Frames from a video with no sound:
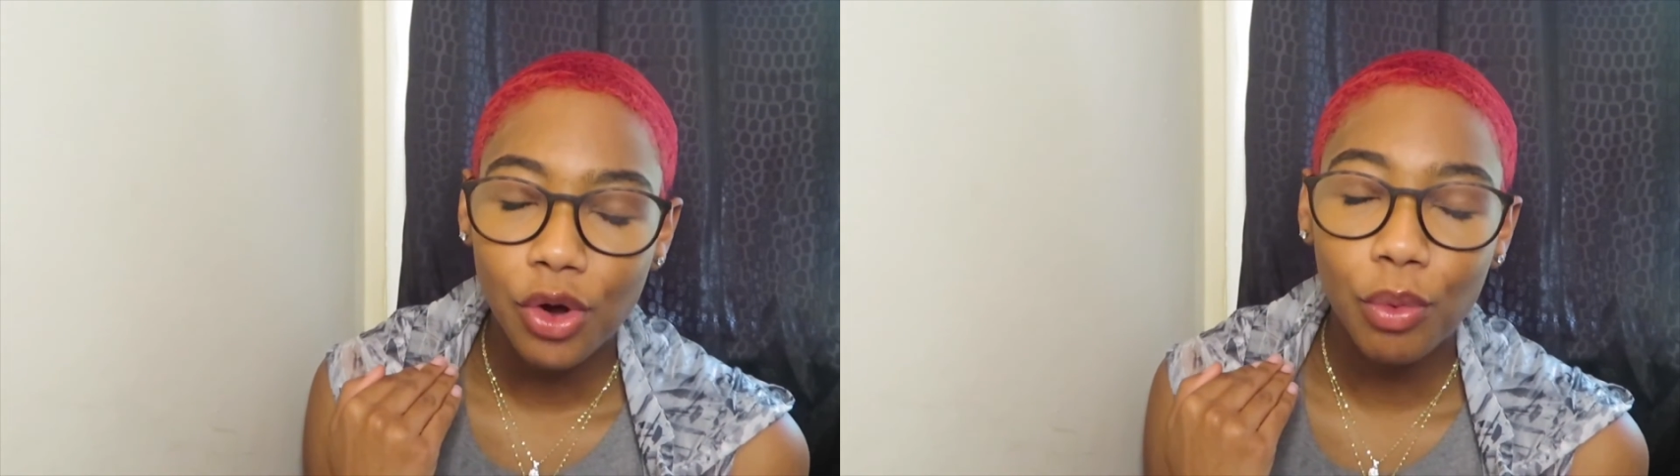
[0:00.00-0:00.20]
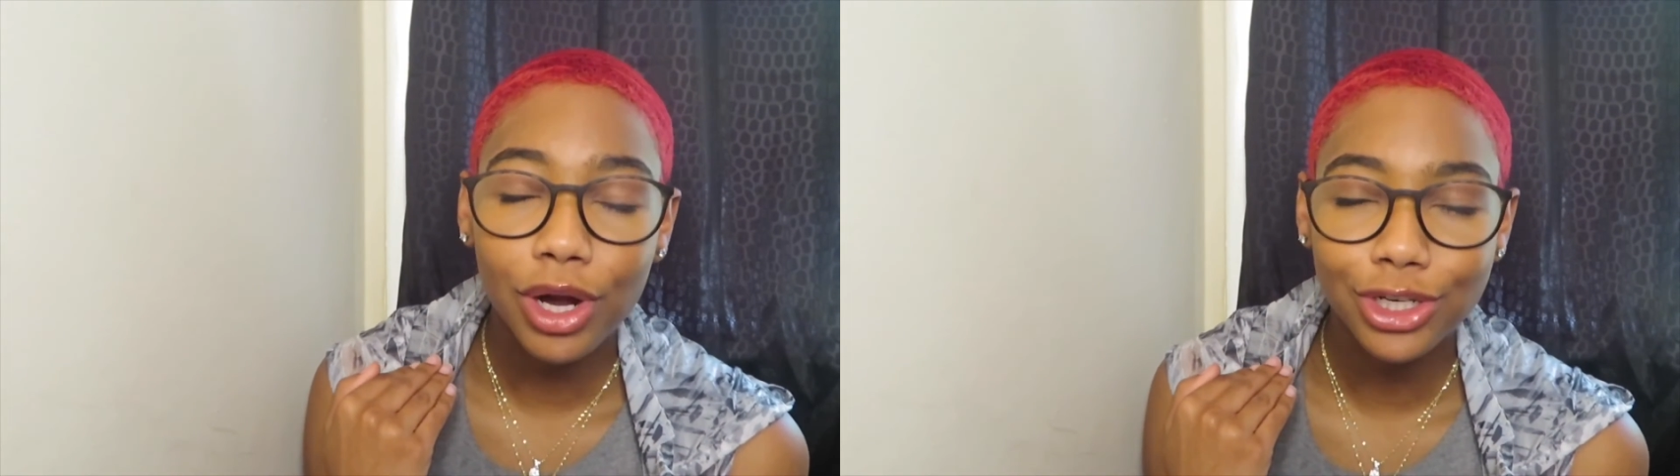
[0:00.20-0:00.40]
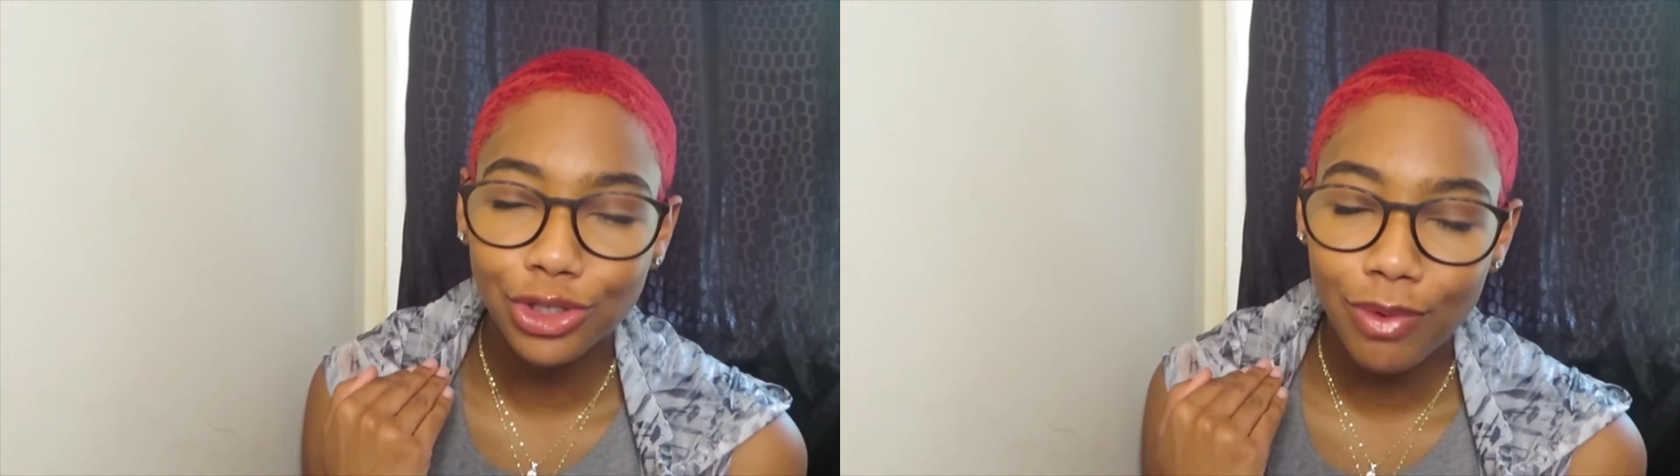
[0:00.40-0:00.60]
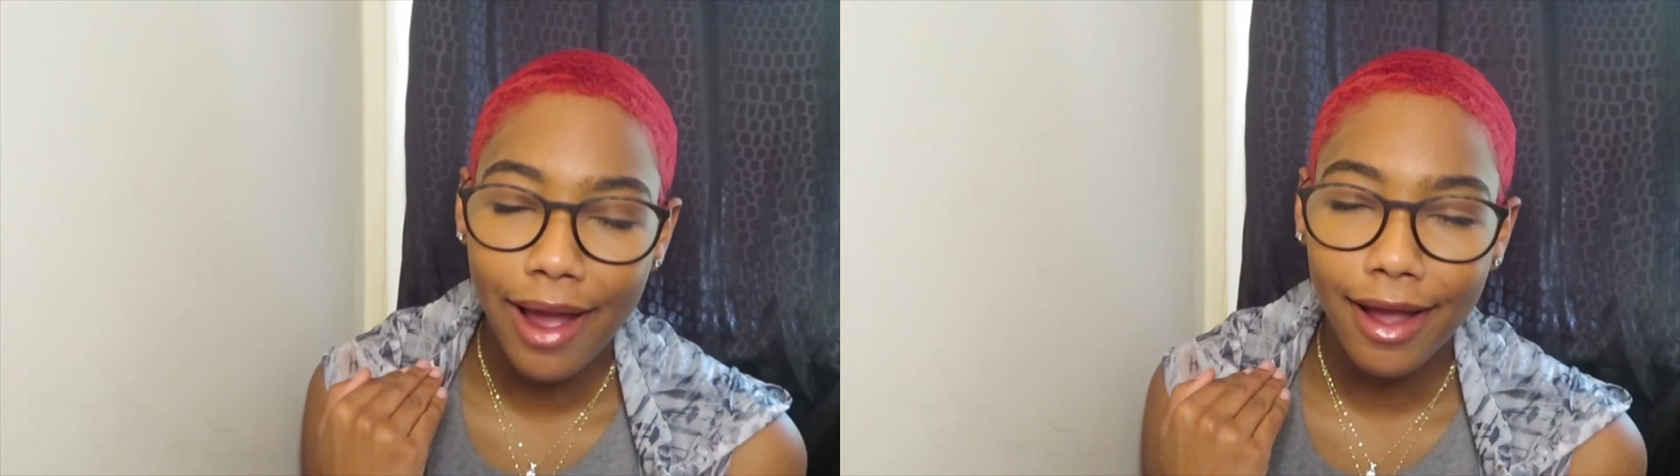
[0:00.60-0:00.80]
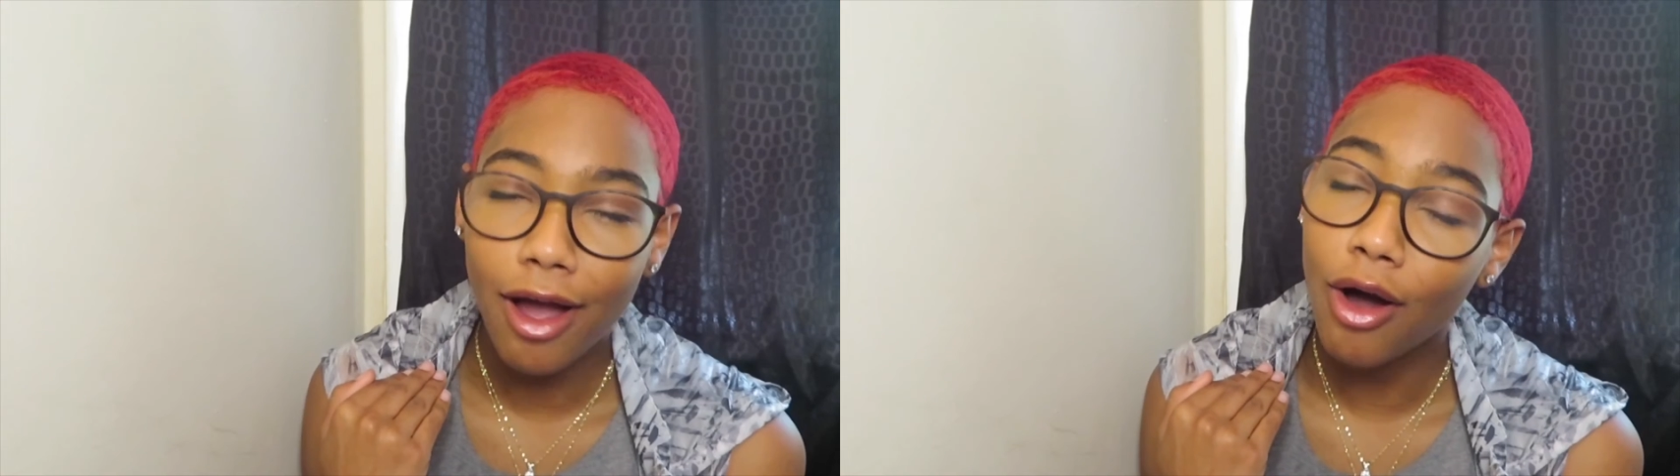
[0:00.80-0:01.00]
wear a
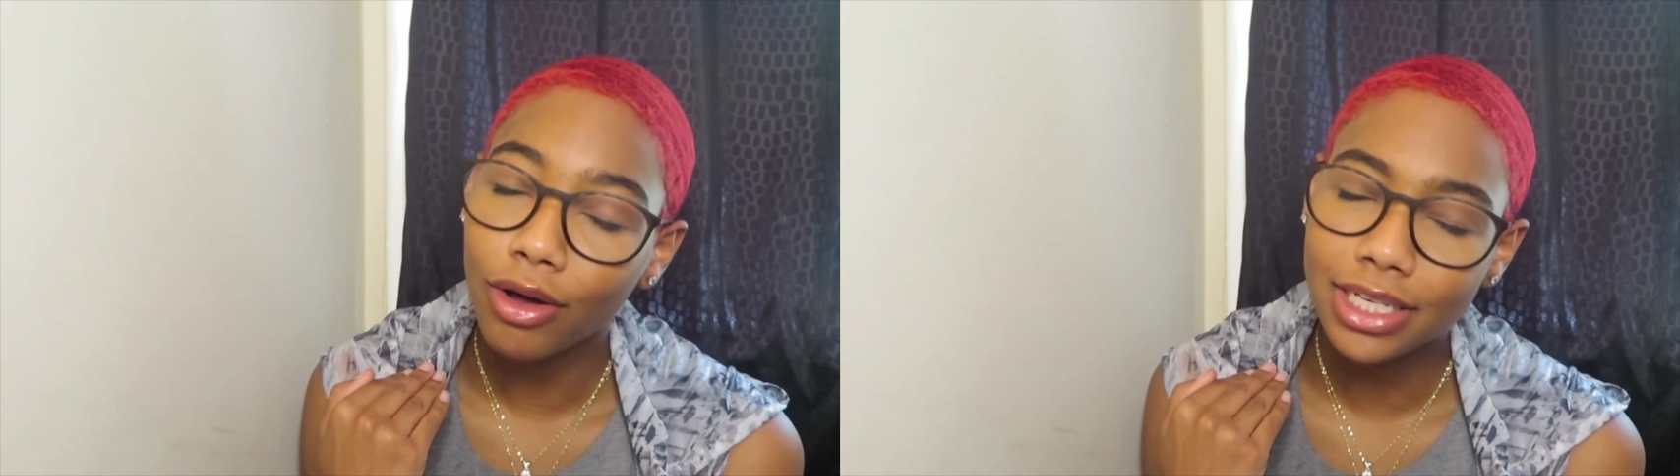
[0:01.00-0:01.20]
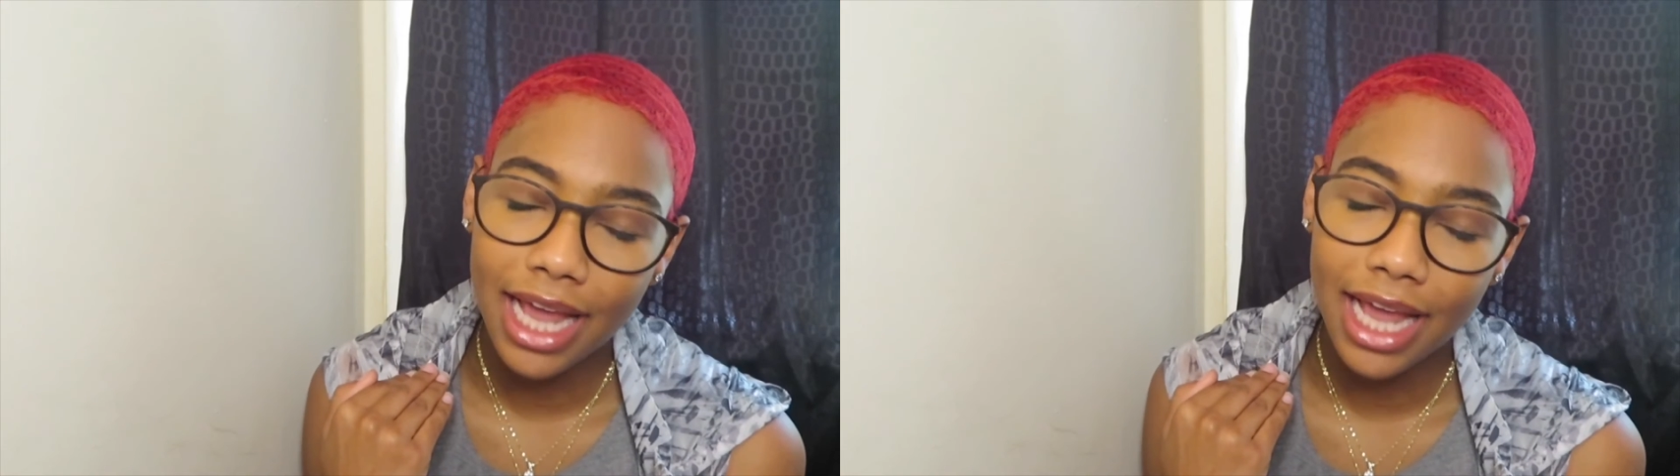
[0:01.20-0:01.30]
do-rag all